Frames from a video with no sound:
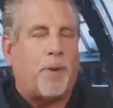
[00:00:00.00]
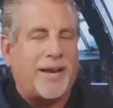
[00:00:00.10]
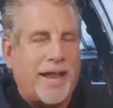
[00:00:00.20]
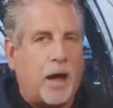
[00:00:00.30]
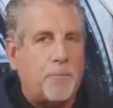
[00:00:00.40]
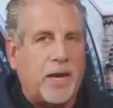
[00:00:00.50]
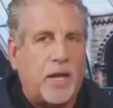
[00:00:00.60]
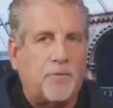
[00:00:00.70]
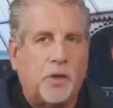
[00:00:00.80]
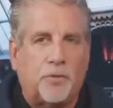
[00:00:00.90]
By now,
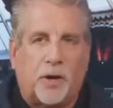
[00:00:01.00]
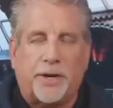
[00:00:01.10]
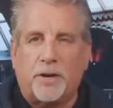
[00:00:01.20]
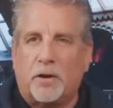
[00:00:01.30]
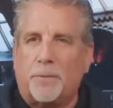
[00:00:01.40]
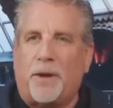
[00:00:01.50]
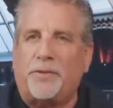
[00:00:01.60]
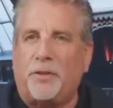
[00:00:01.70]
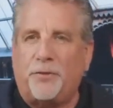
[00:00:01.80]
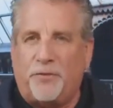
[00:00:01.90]
many of you have already heard
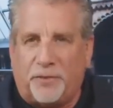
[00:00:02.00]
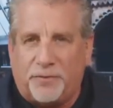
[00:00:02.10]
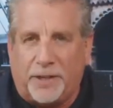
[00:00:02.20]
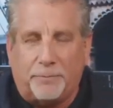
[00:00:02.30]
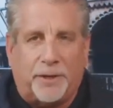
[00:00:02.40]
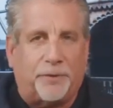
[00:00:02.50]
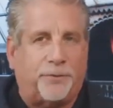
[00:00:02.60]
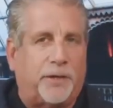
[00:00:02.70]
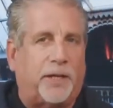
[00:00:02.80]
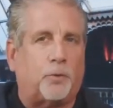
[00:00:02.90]
about these 15-minute
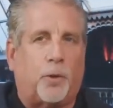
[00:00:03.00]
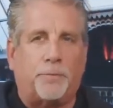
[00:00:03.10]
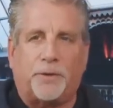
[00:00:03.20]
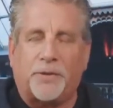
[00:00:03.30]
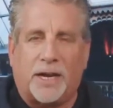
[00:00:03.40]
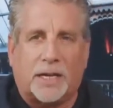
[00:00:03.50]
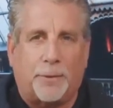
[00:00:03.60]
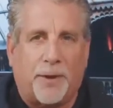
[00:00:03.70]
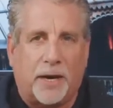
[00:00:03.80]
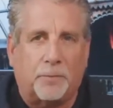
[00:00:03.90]
cities. We've been talking
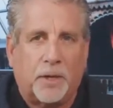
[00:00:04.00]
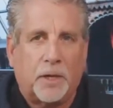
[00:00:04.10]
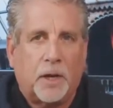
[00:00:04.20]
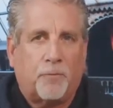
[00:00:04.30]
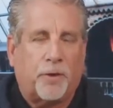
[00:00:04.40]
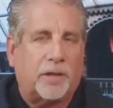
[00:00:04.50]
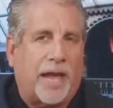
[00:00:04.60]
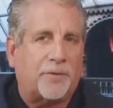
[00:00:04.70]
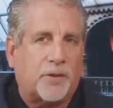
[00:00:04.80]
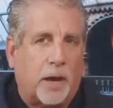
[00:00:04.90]
about them for the
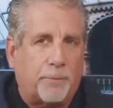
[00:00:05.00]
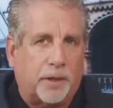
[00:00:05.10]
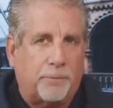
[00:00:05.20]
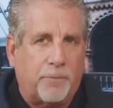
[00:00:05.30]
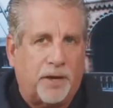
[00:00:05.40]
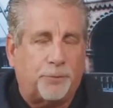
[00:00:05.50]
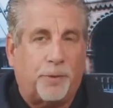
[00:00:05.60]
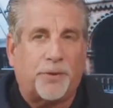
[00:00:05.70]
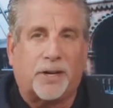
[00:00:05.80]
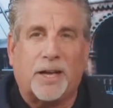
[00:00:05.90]
last couple of months,
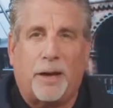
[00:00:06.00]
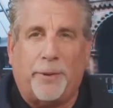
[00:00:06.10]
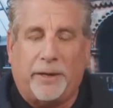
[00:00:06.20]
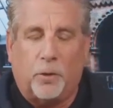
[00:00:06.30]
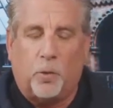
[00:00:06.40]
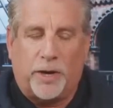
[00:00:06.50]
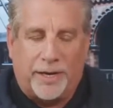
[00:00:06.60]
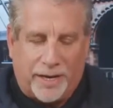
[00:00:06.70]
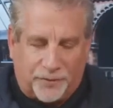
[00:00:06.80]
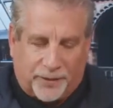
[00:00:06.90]
but they're coming. And what
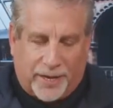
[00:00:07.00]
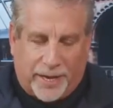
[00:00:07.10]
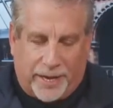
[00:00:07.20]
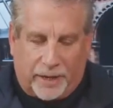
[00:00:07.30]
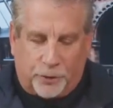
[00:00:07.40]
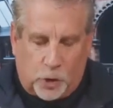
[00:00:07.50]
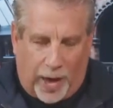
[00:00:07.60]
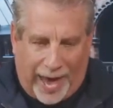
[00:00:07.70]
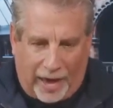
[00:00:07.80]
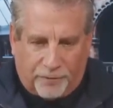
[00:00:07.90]
it is you
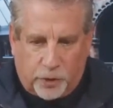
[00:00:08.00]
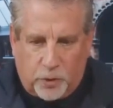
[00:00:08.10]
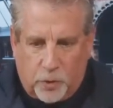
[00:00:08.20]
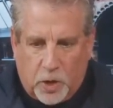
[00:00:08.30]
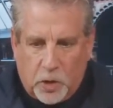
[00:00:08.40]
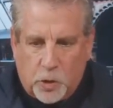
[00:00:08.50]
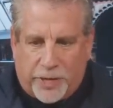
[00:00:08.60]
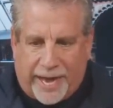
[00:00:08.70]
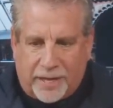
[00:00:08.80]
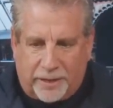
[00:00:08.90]

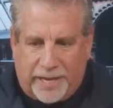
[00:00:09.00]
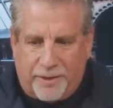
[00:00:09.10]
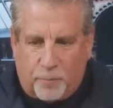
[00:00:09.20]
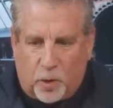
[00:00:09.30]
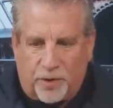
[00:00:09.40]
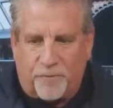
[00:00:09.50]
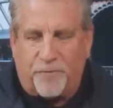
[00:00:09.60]
can't leave more than